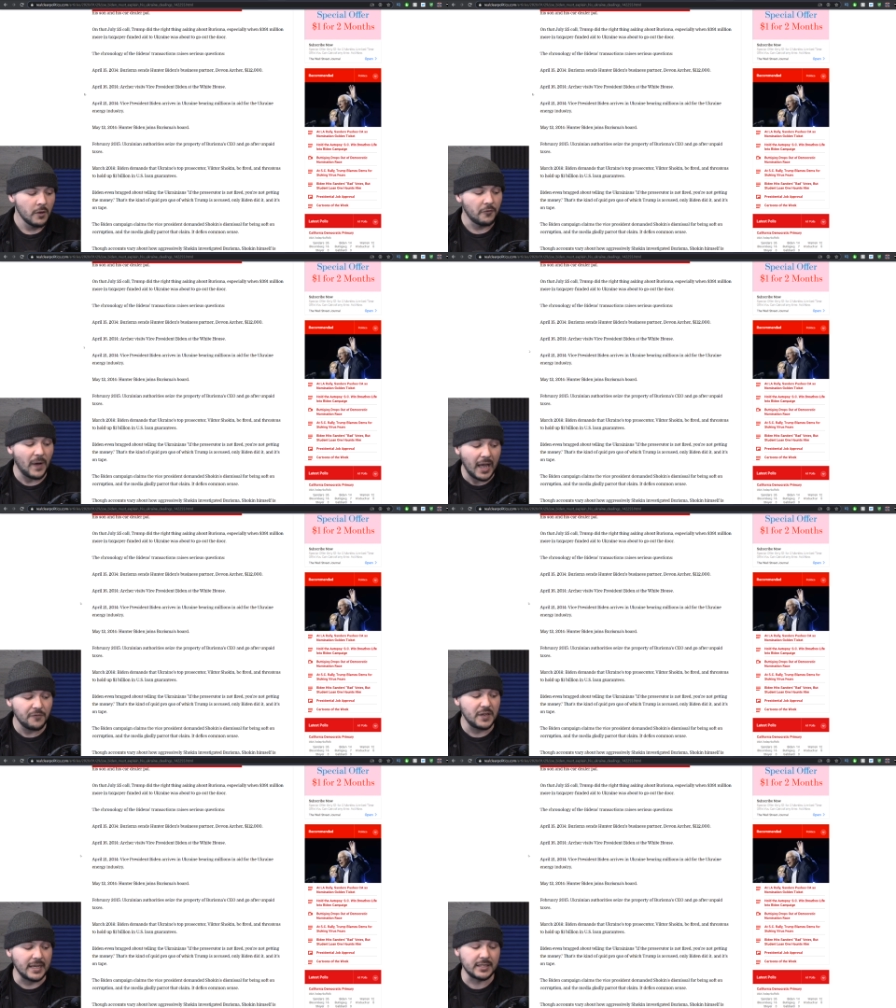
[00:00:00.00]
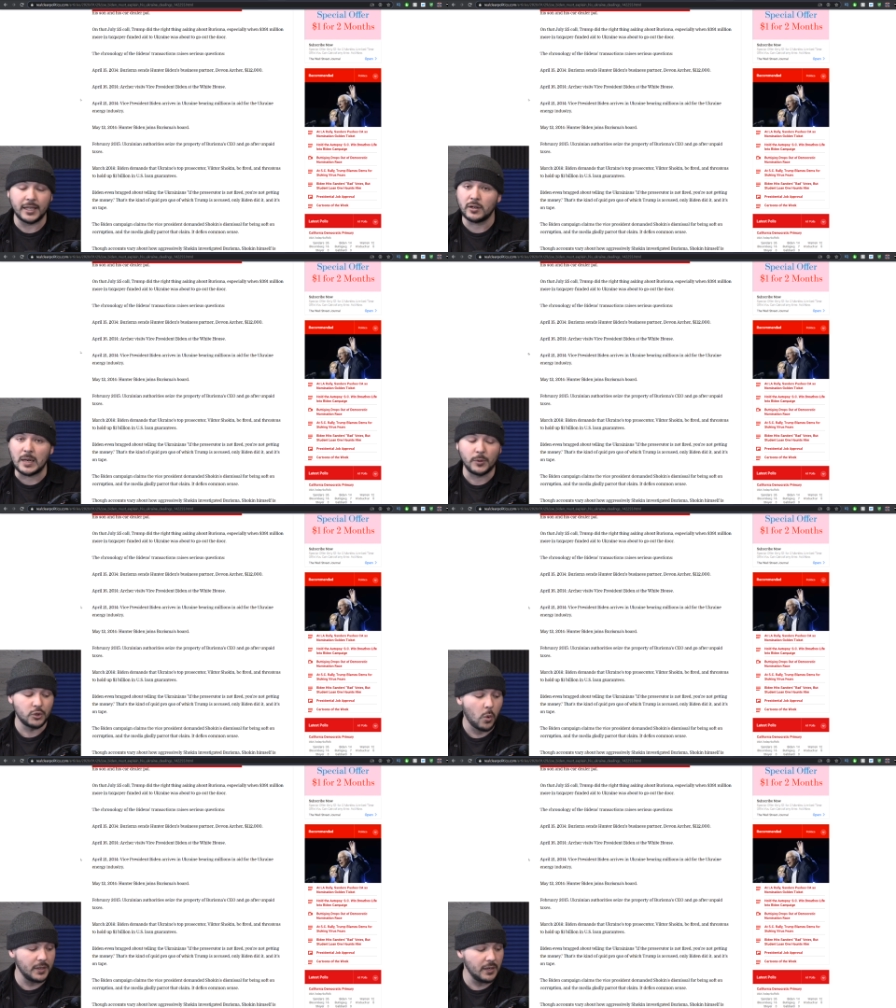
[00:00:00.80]
Five days later, on April
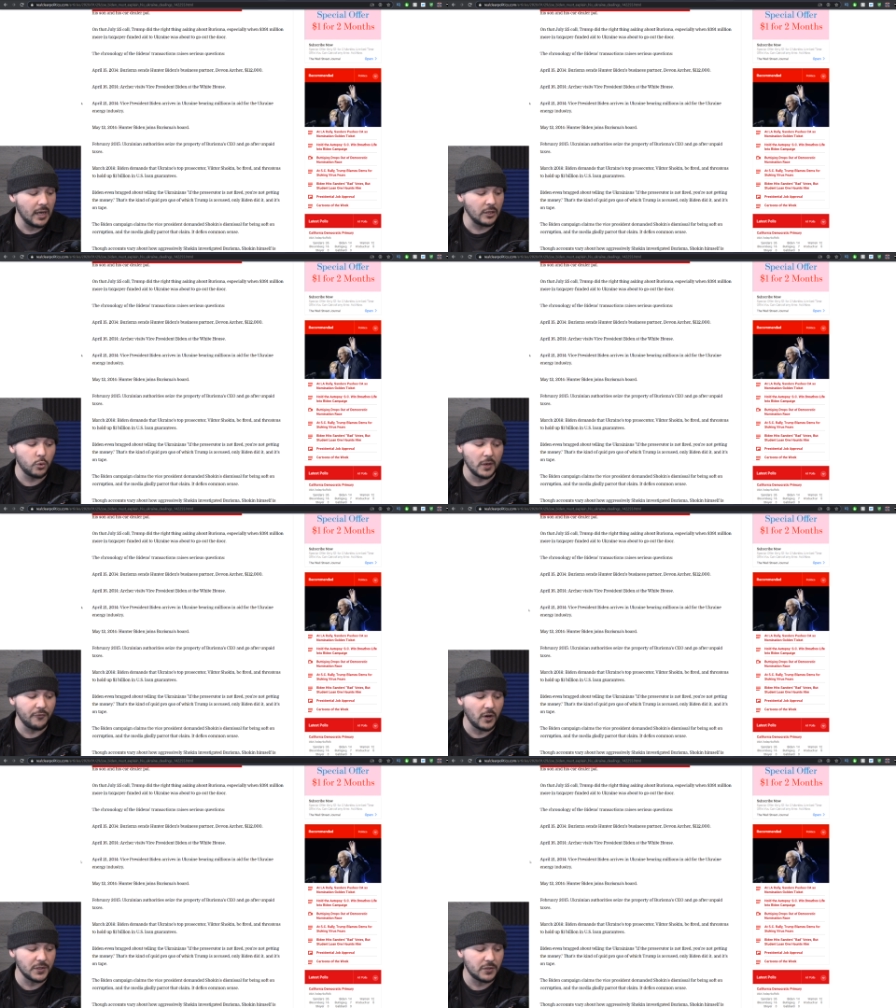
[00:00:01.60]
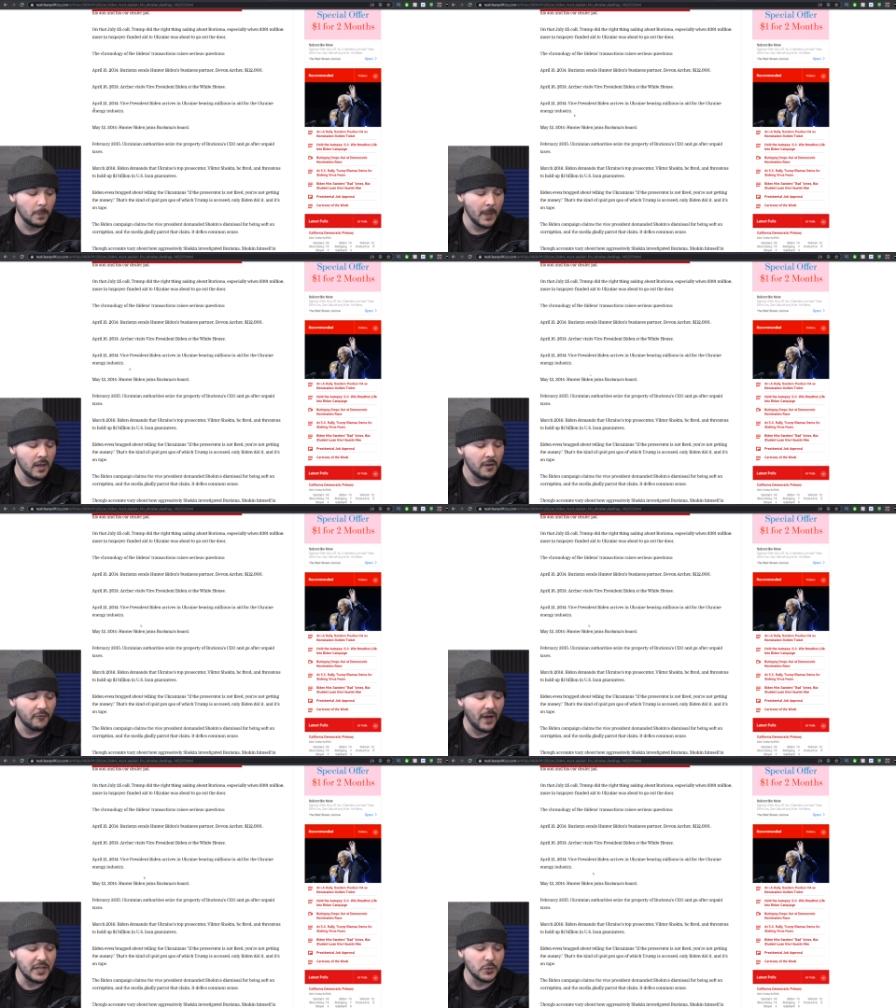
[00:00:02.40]
20, on 21st,
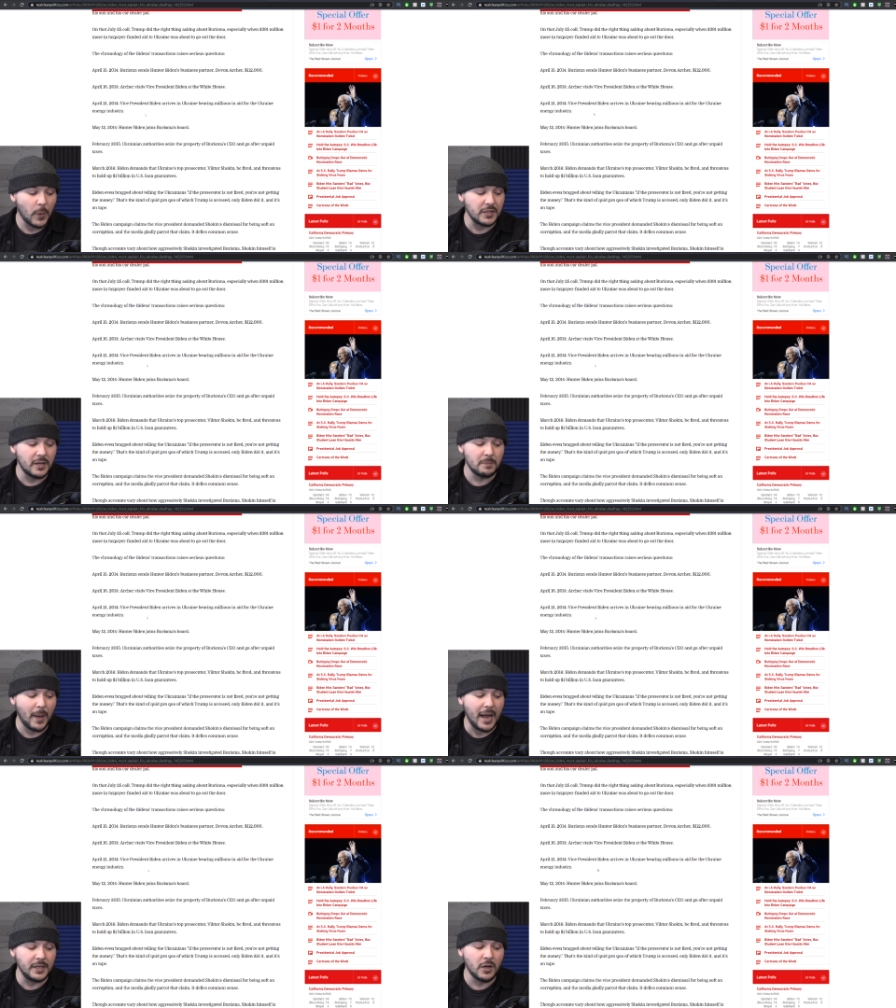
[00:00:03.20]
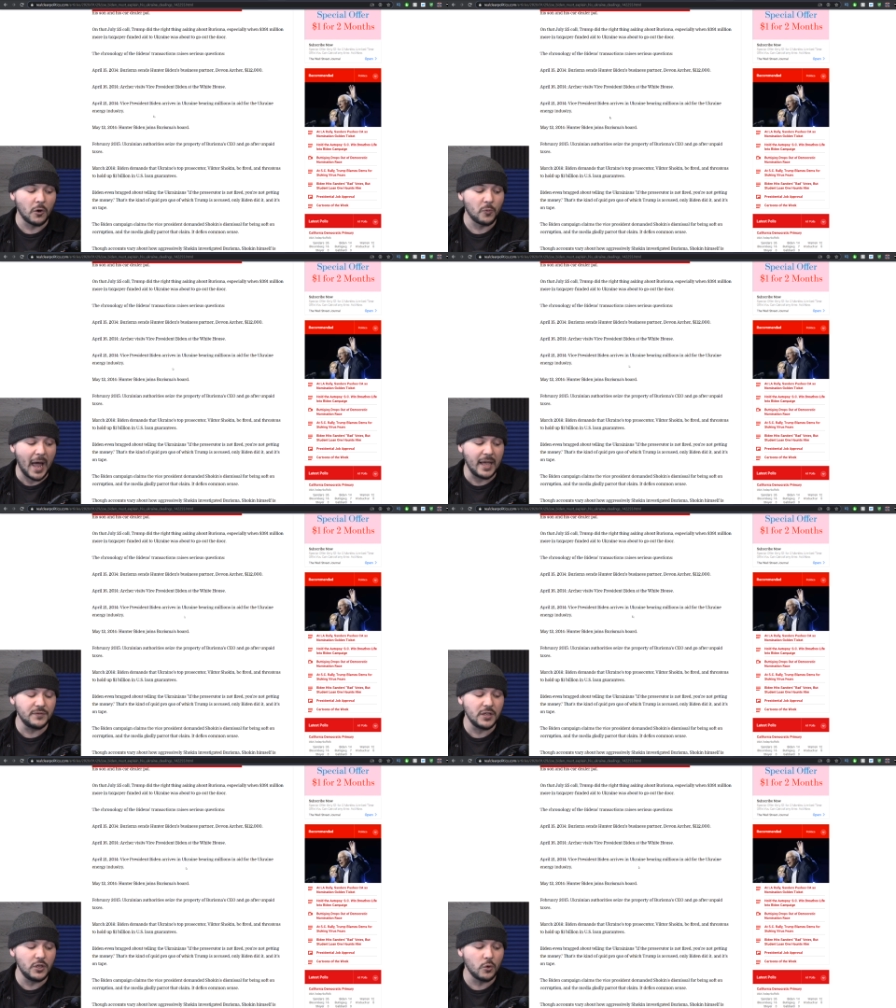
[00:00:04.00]
Vice President Biden
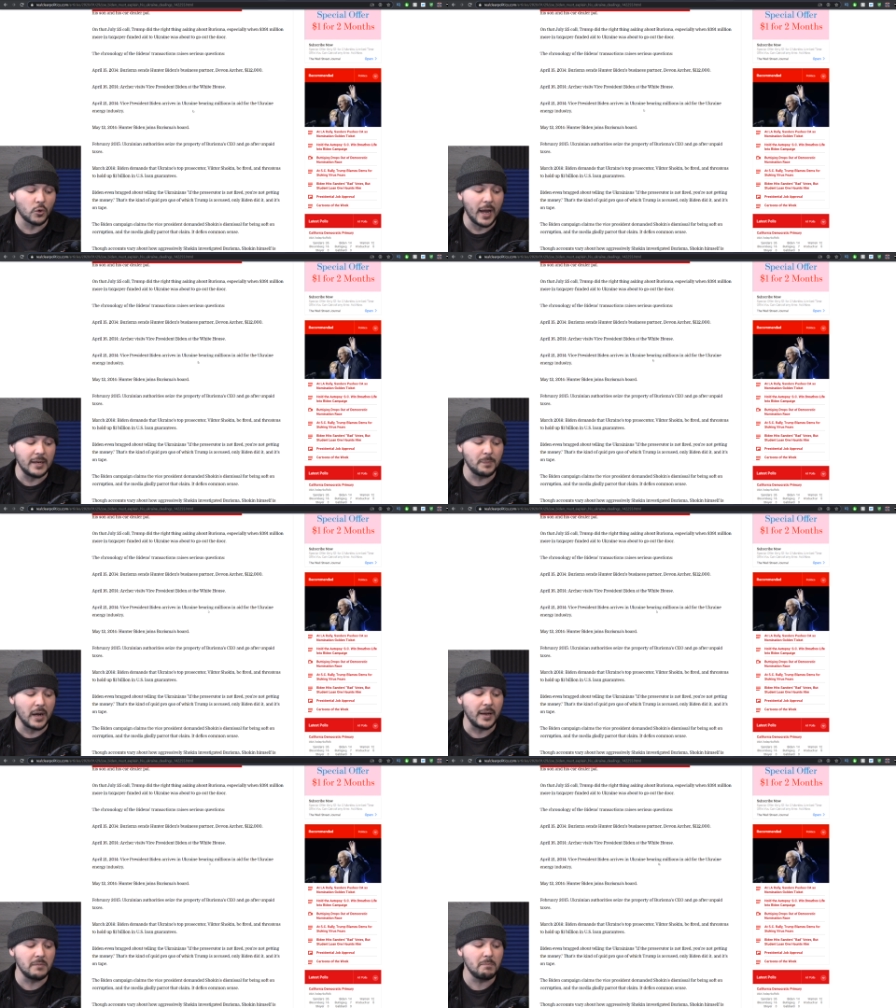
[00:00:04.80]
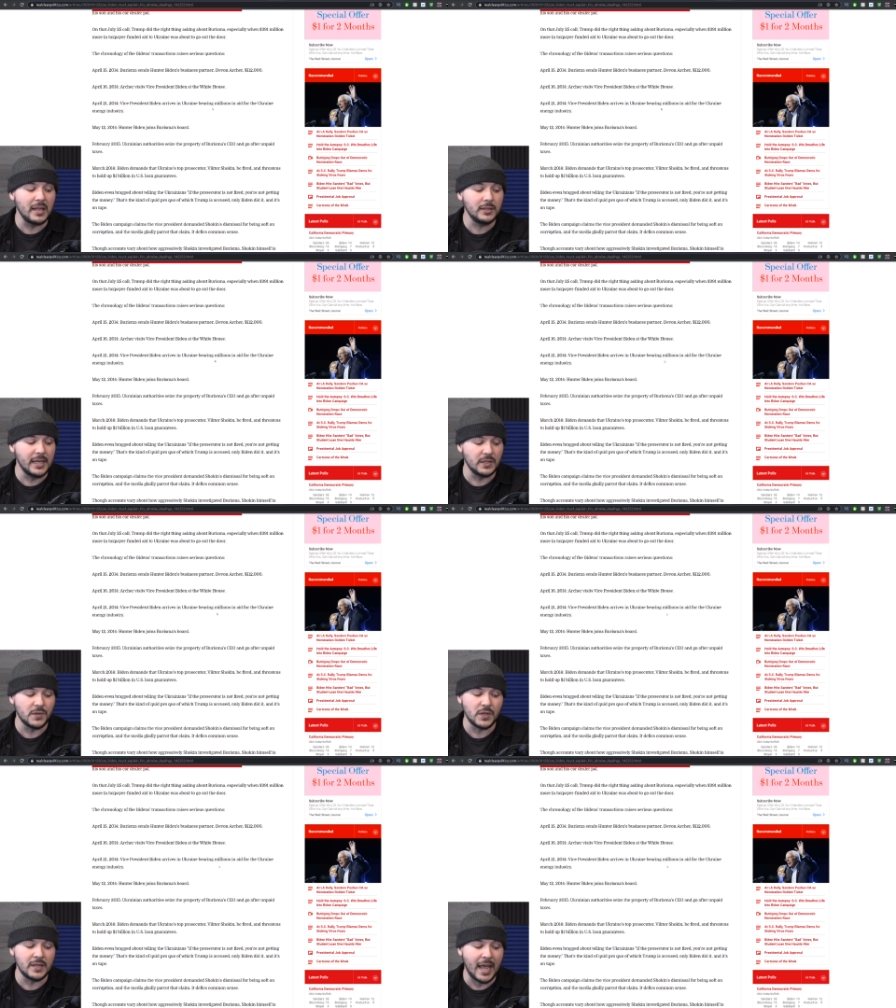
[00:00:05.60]
arrives in Ukraine bearing
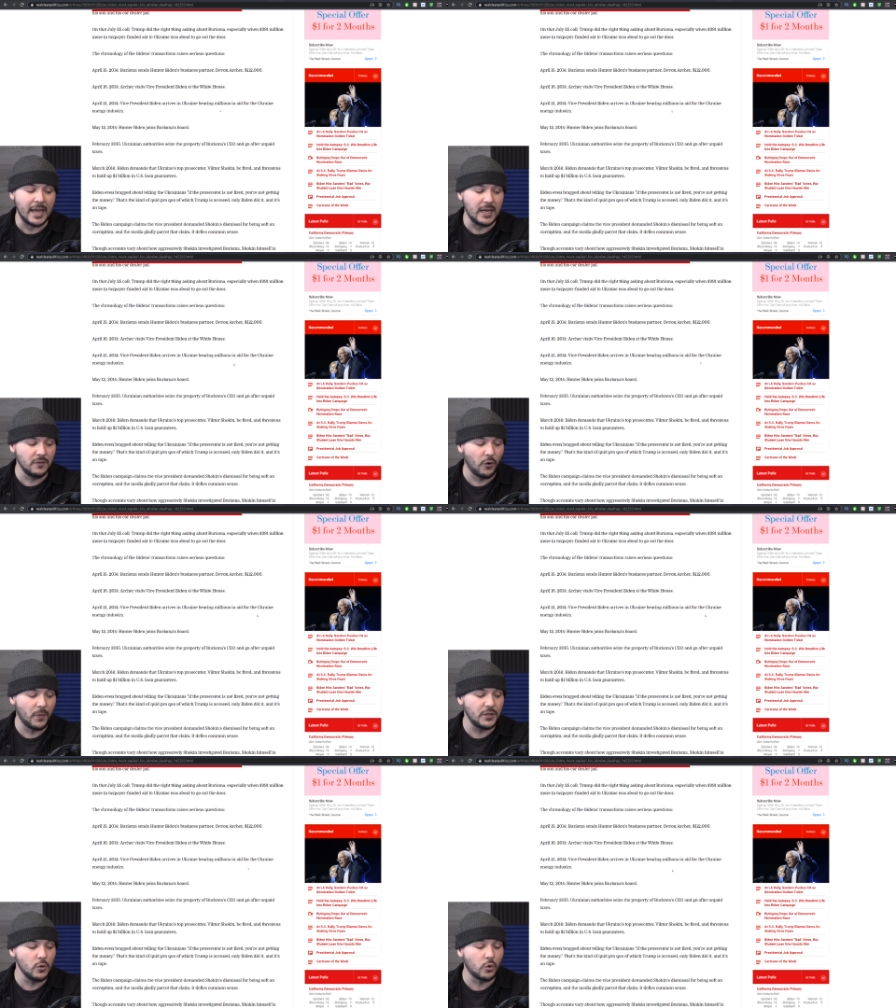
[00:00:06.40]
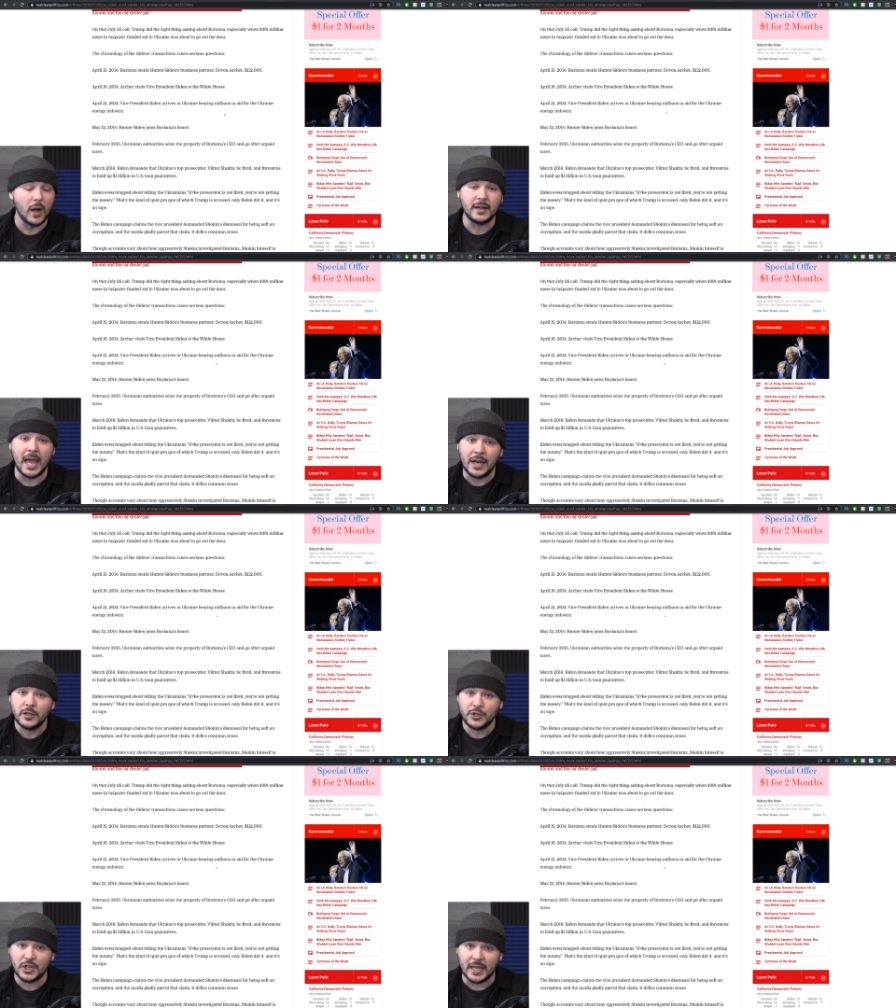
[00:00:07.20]
millions in aid for the Ukraine
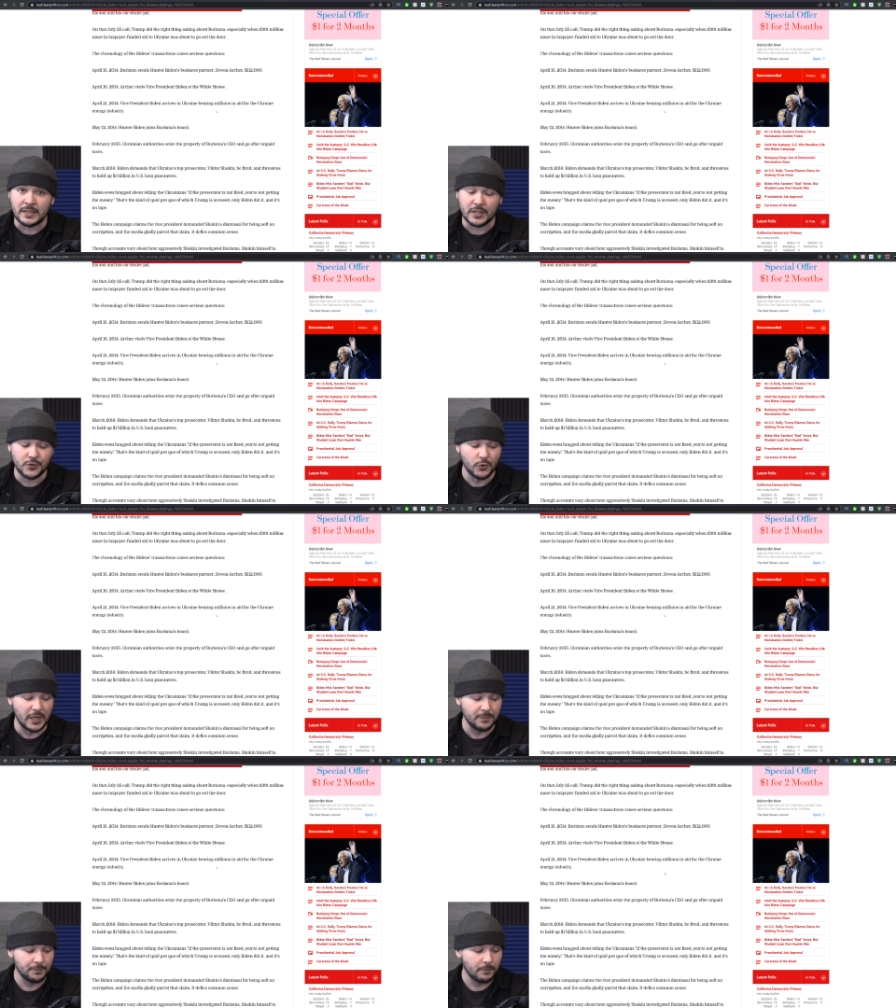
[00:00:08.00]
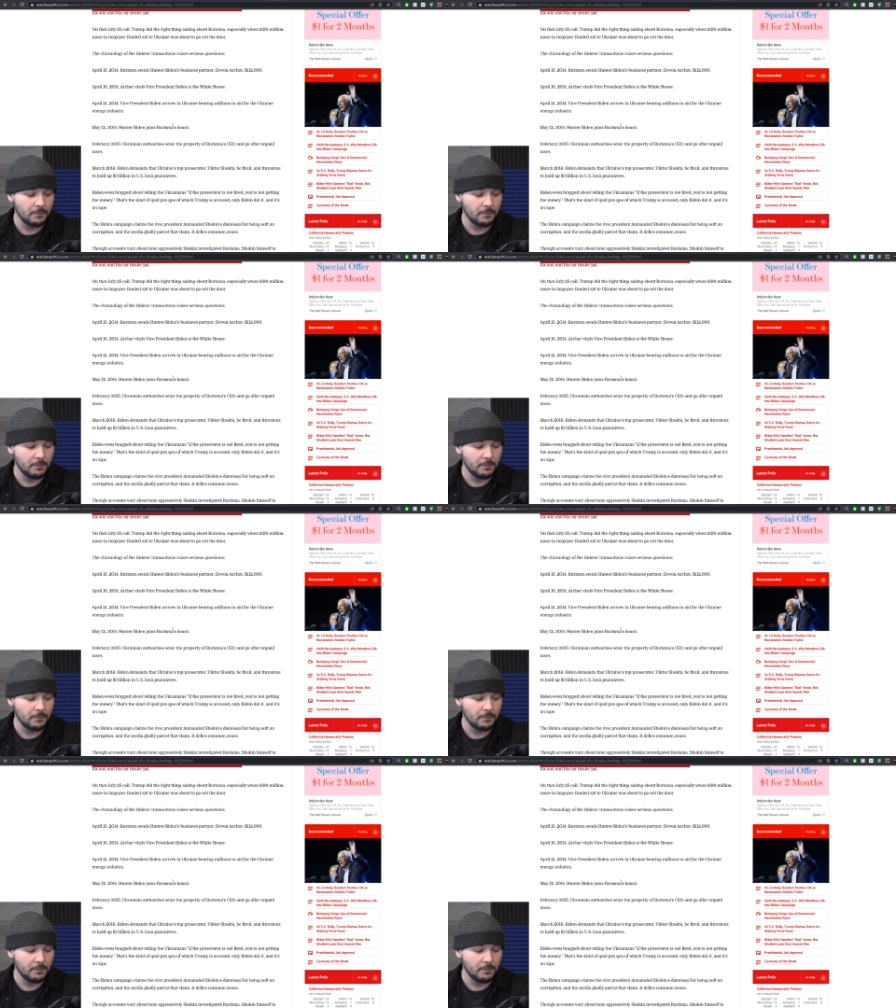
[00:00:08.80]
energy industry.